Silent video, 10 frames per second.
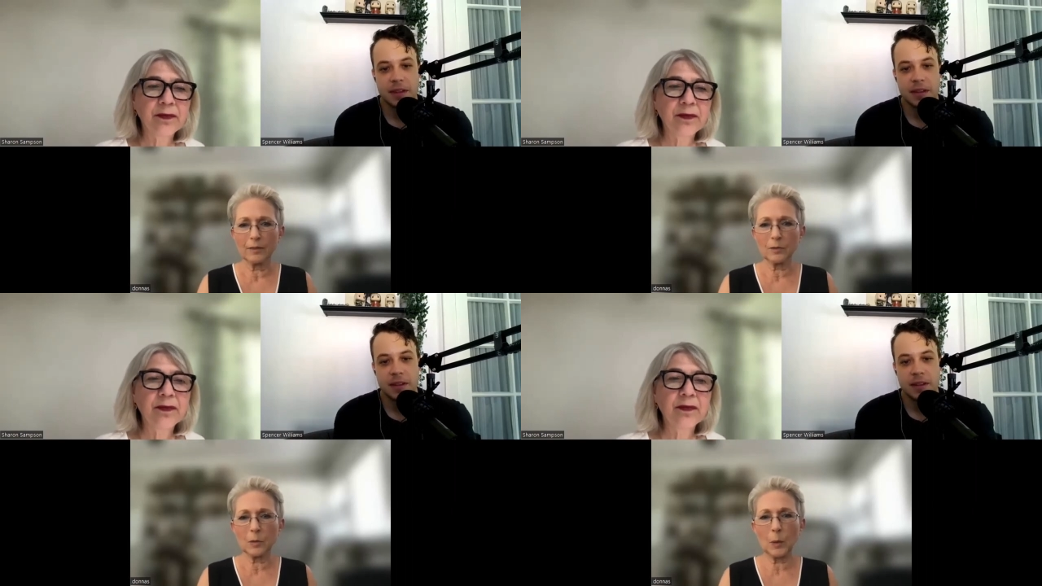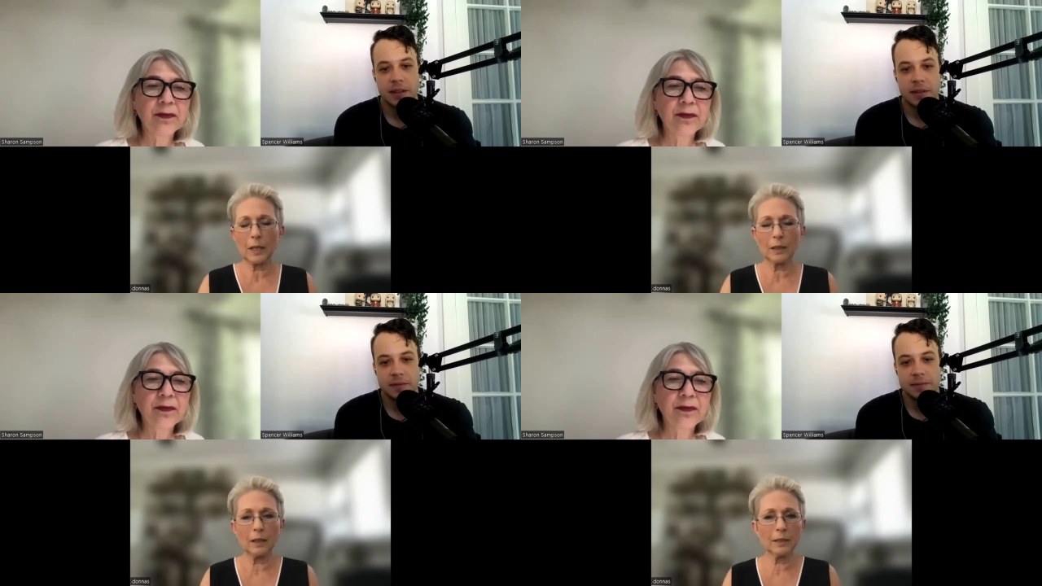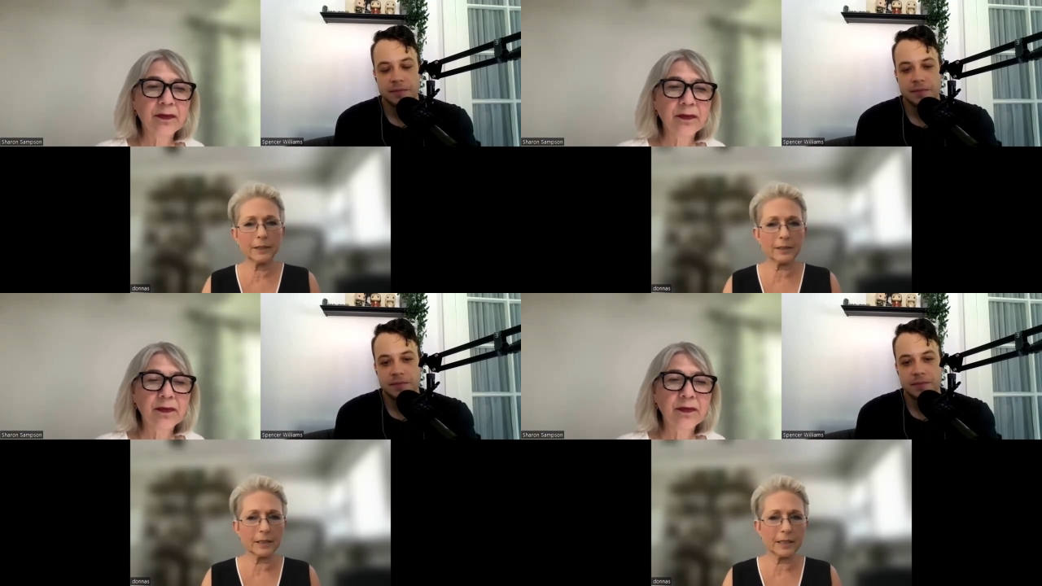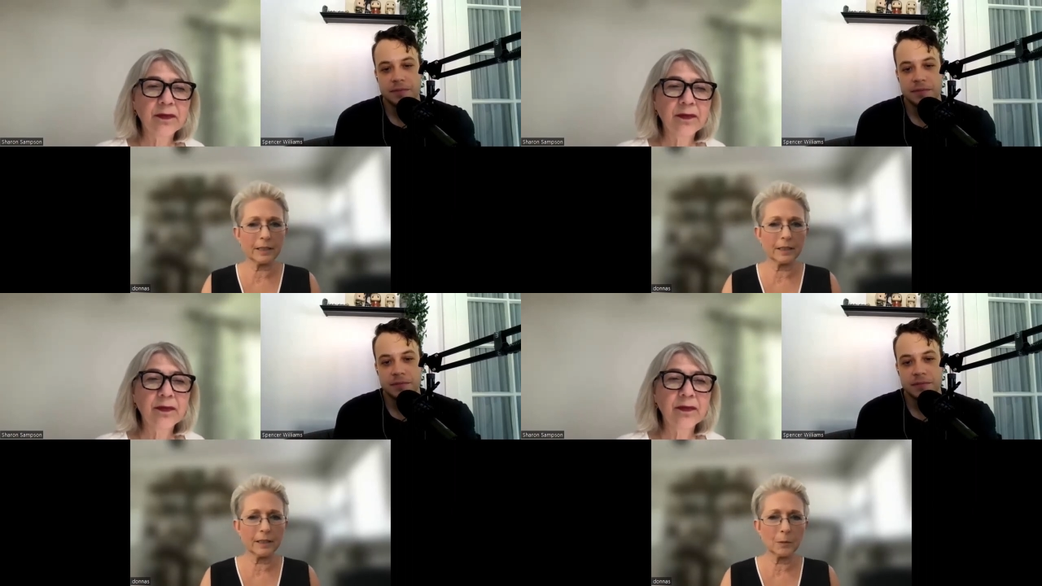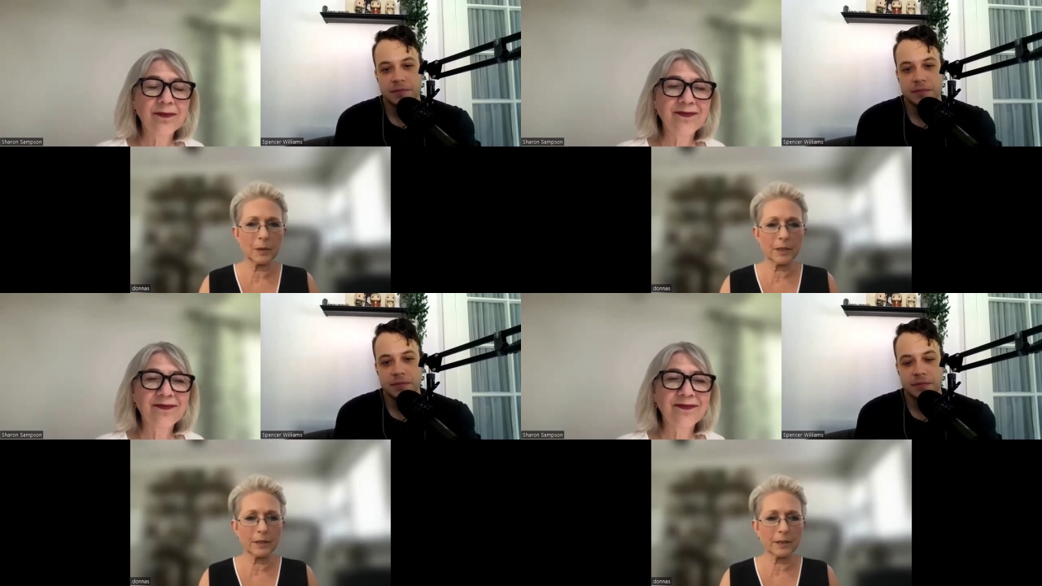Speaker 1: Well, honestly, it
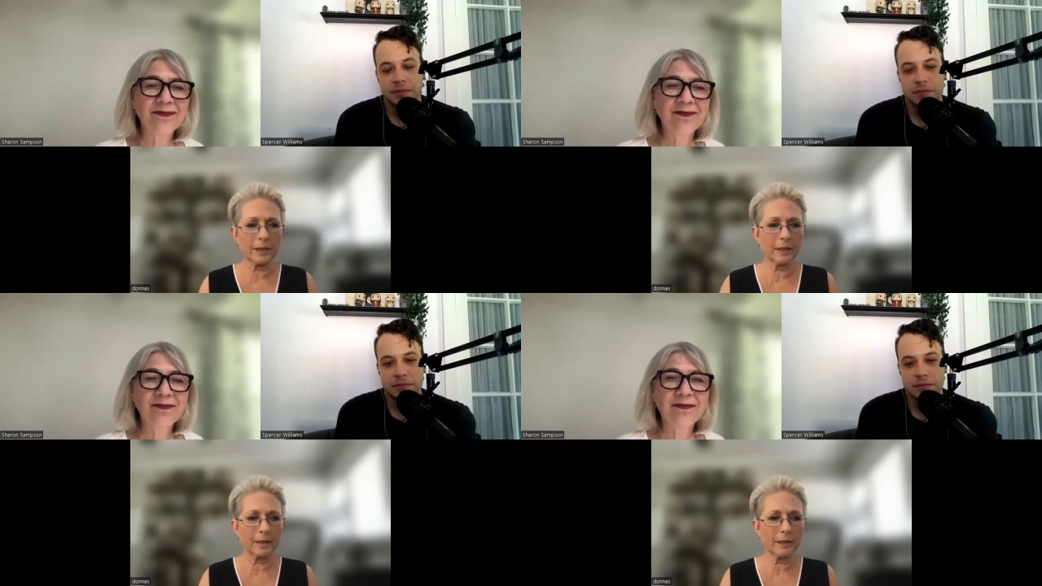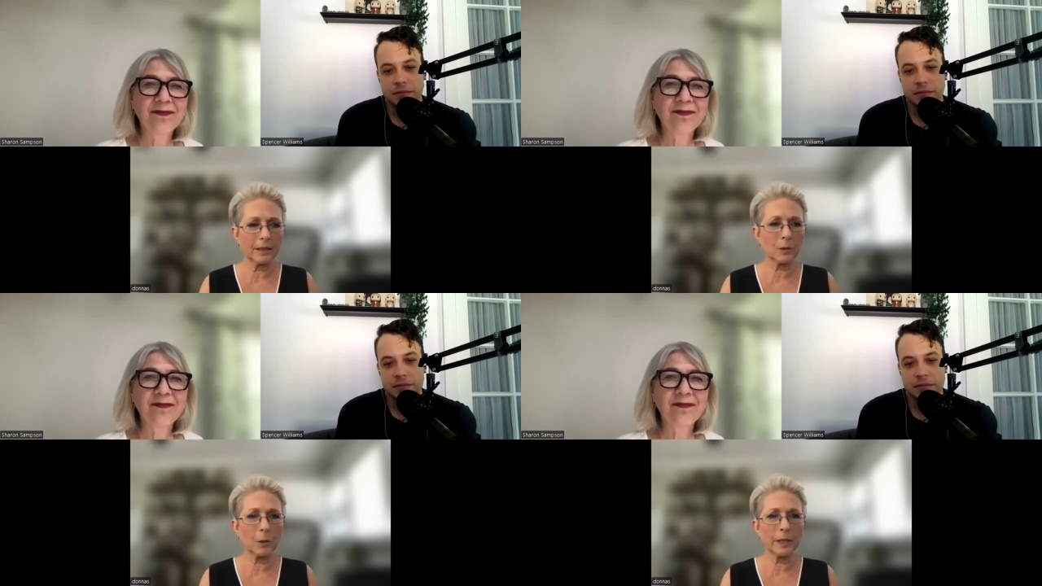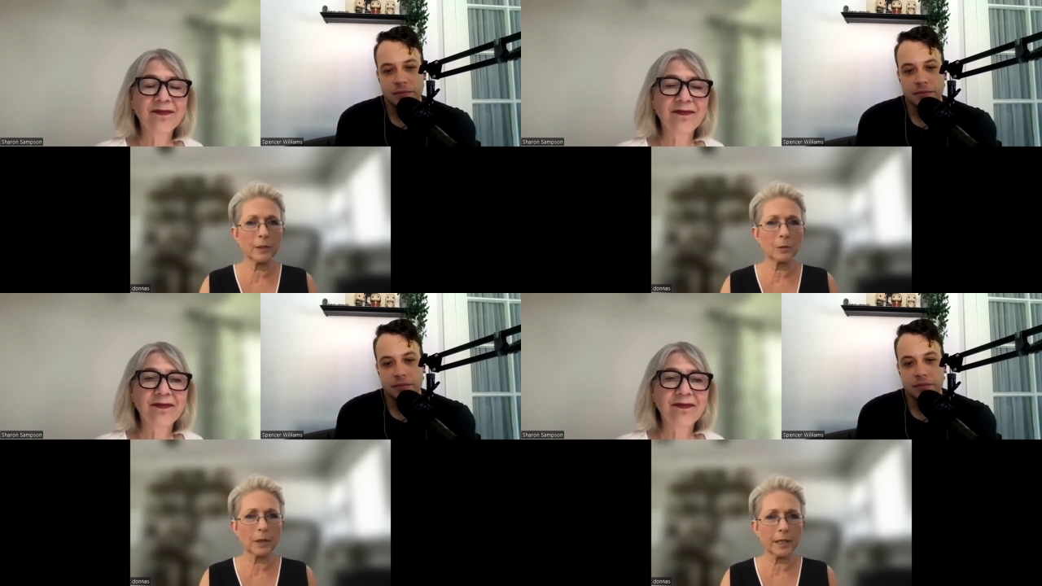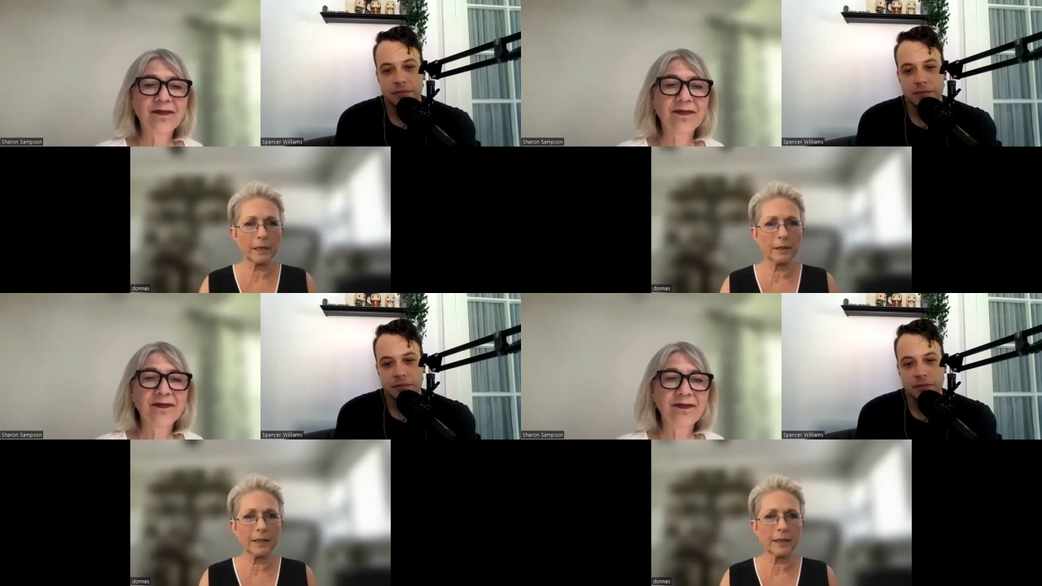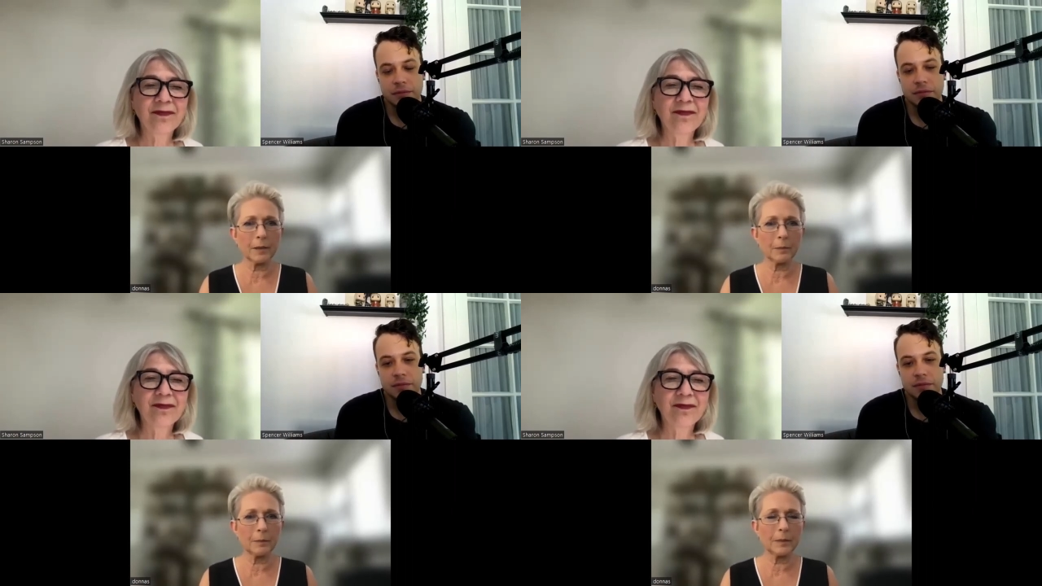was uh, in 2020.
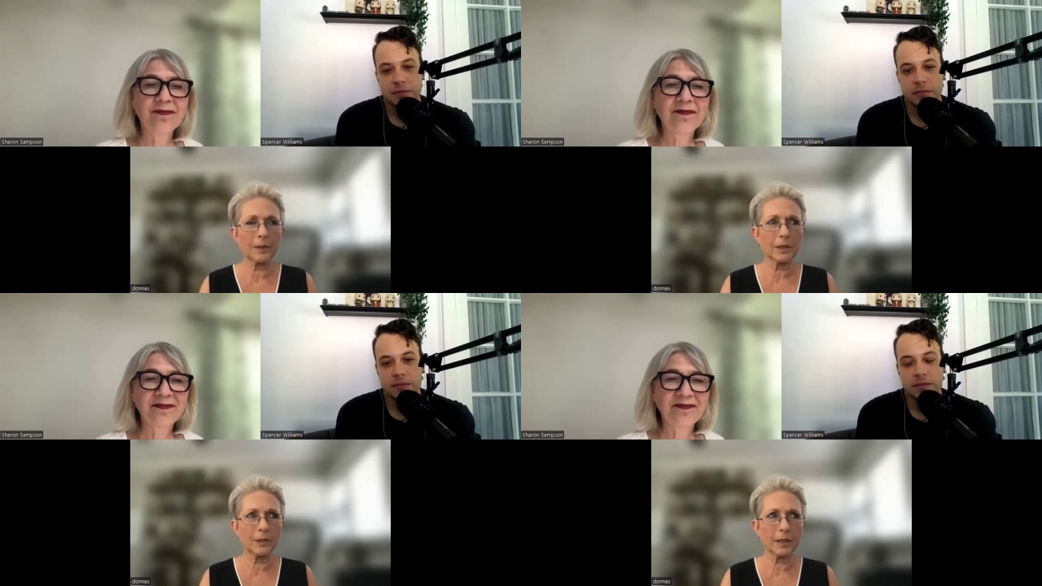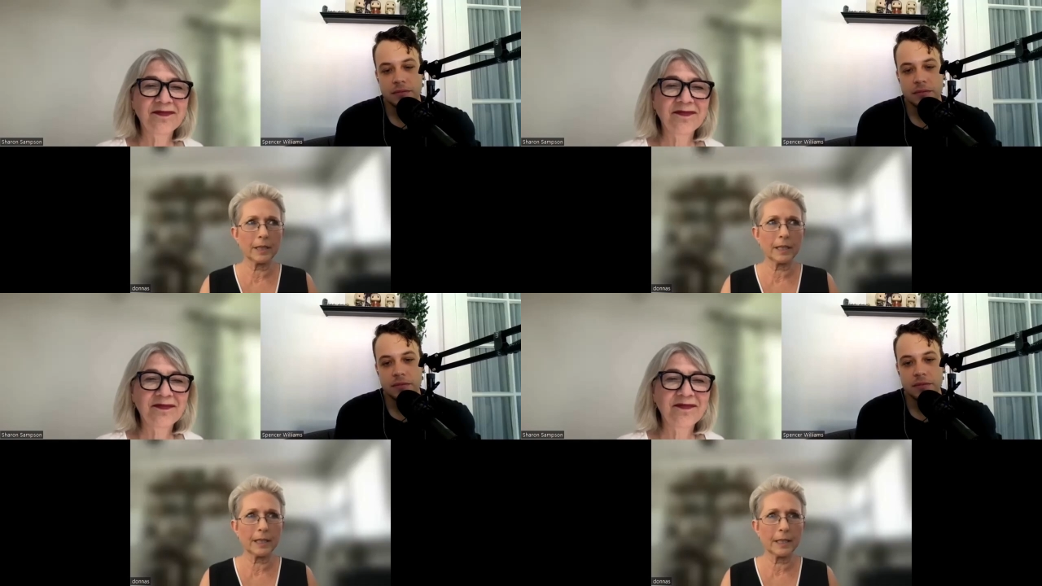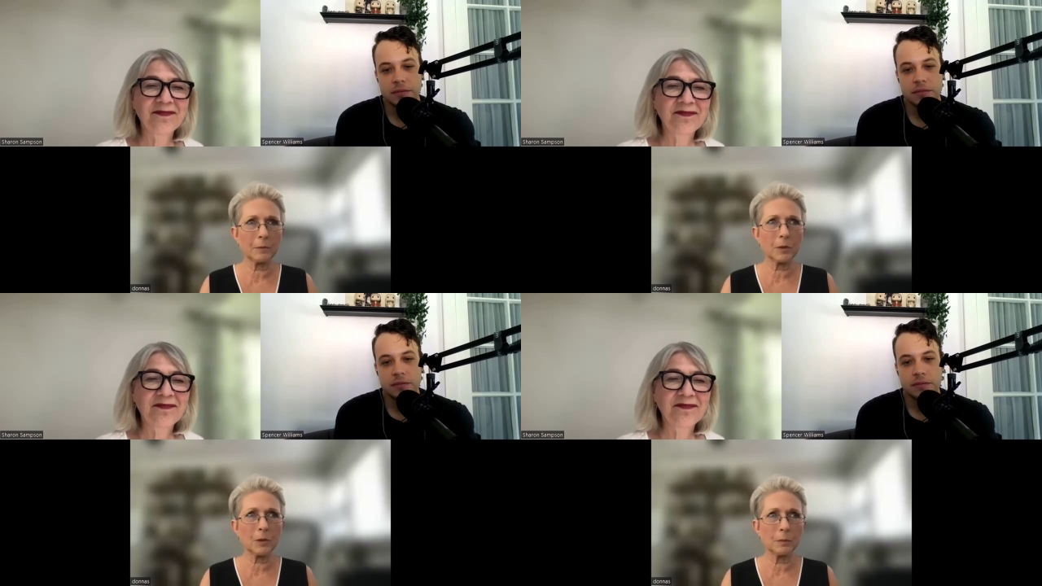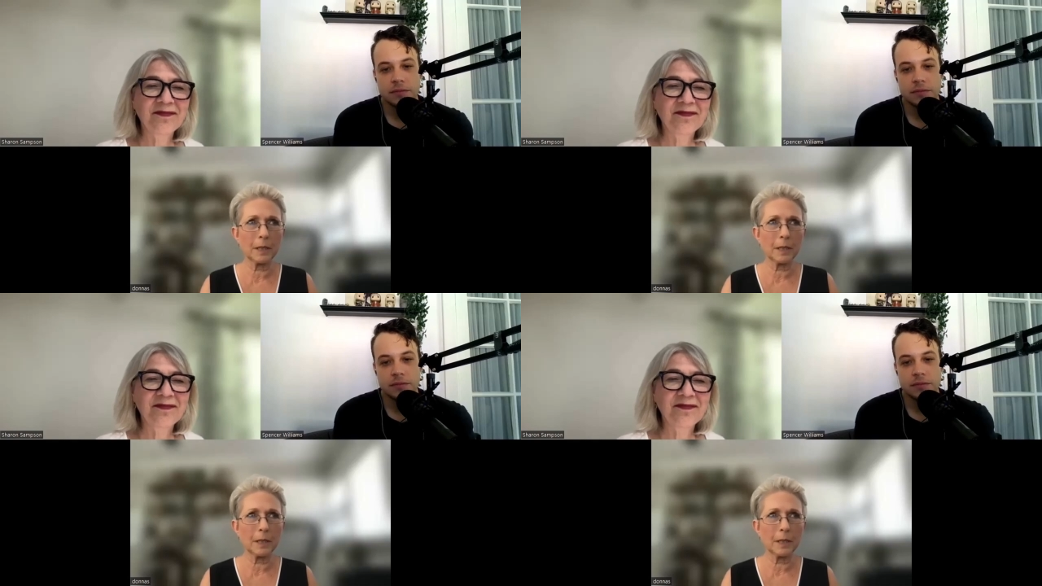Um, Sharon came to